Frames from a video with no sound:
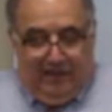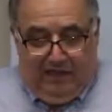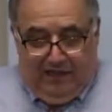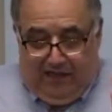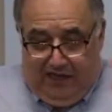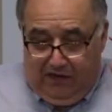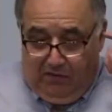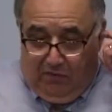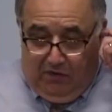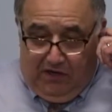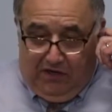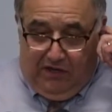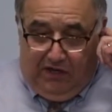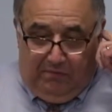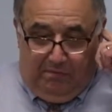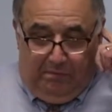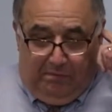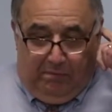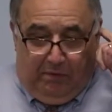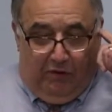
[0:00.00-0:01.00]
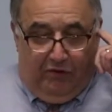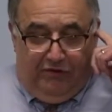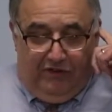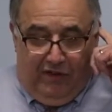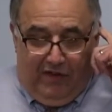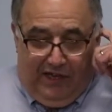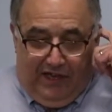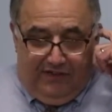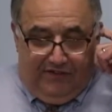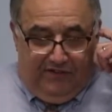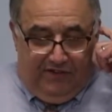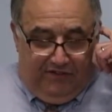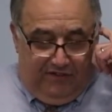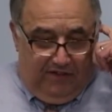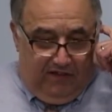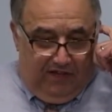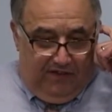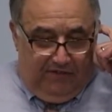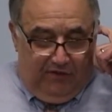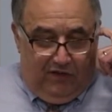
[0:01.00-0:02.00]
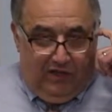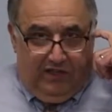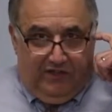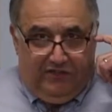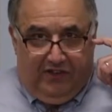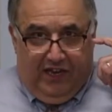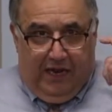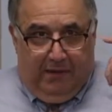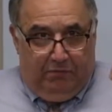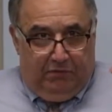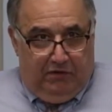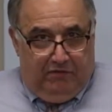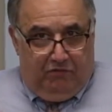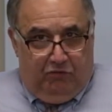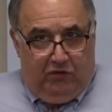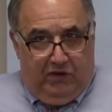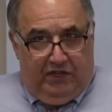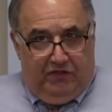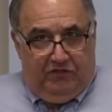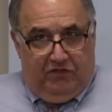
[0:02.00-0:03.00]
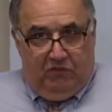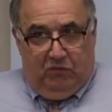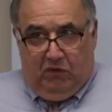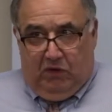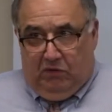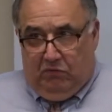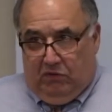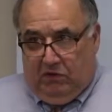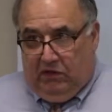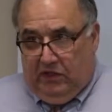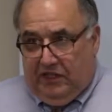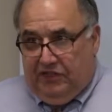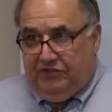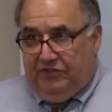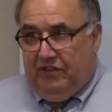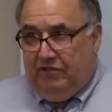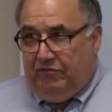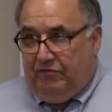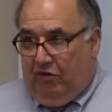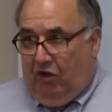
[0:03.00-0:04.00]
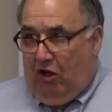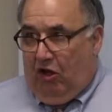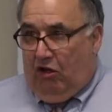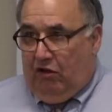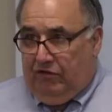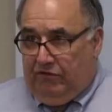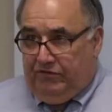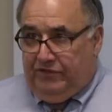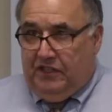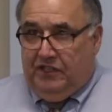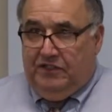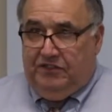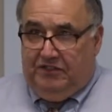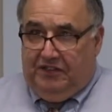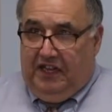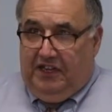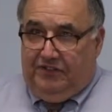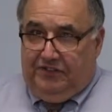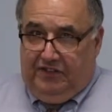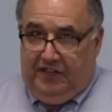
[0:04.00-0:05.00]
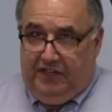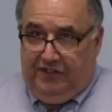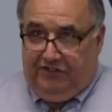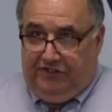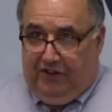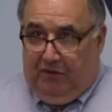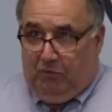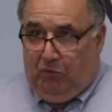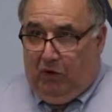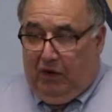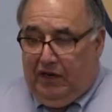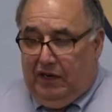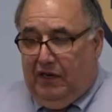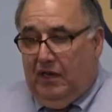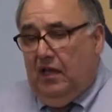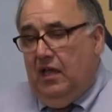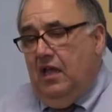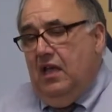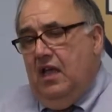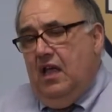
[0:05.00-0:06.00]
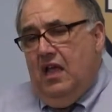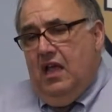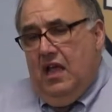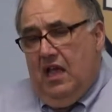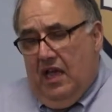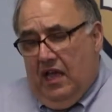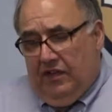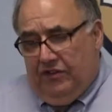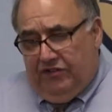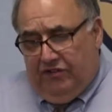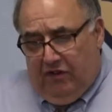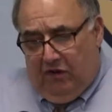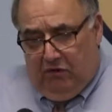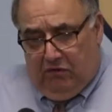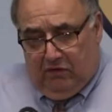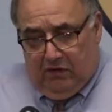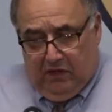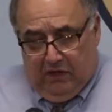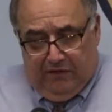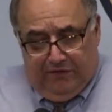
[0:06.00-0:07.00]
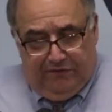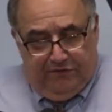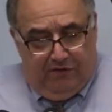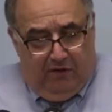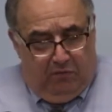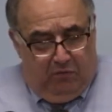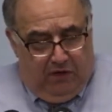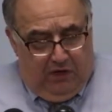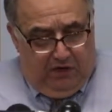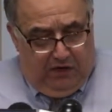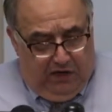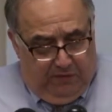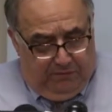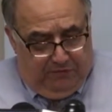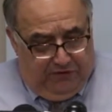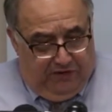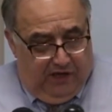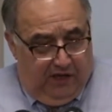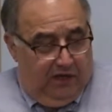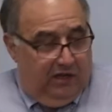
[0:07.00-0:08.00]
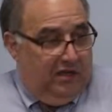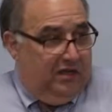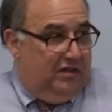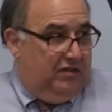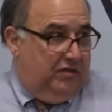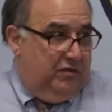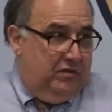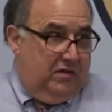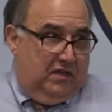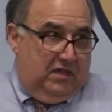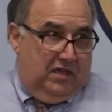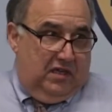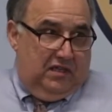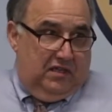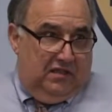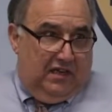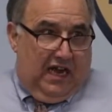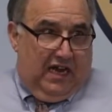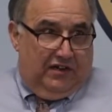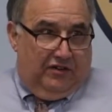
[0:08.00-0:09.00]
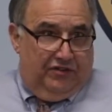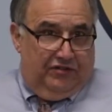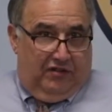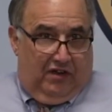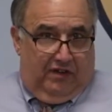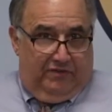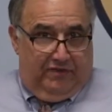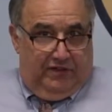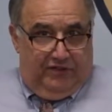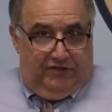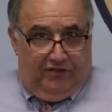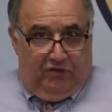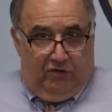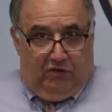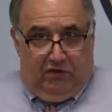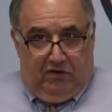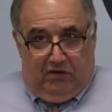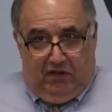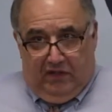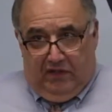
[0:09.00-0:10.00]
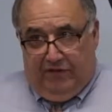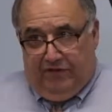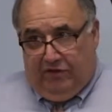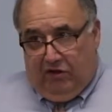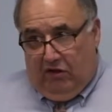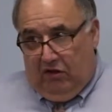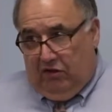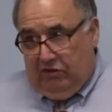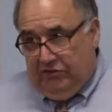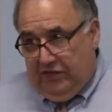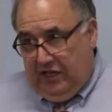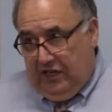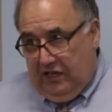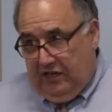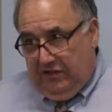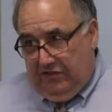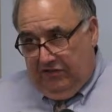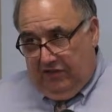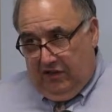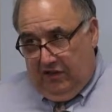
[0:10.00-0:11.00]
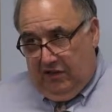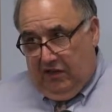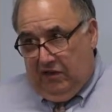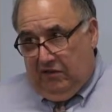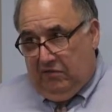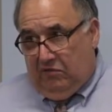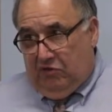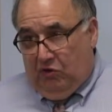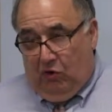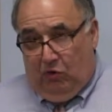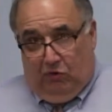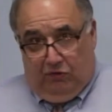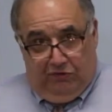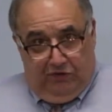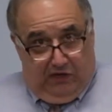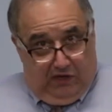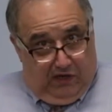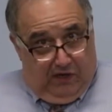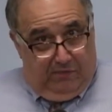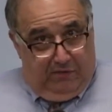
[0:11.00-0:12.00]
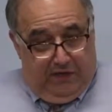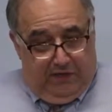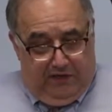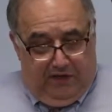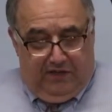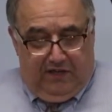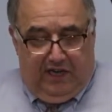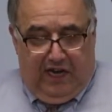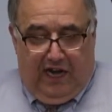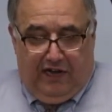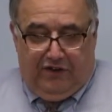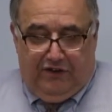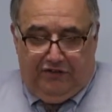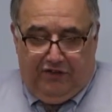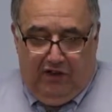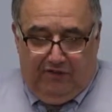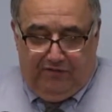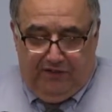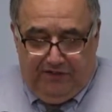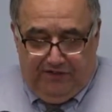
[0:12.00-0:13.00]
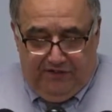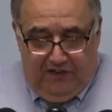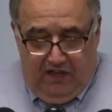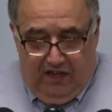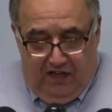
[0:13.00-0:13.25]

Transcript: kind of wanted to personalize this and give you an example of what really is involved in testing someone. And so if someone comes in to a doctor's office, or they've called in and said and told to come into the doctor's office,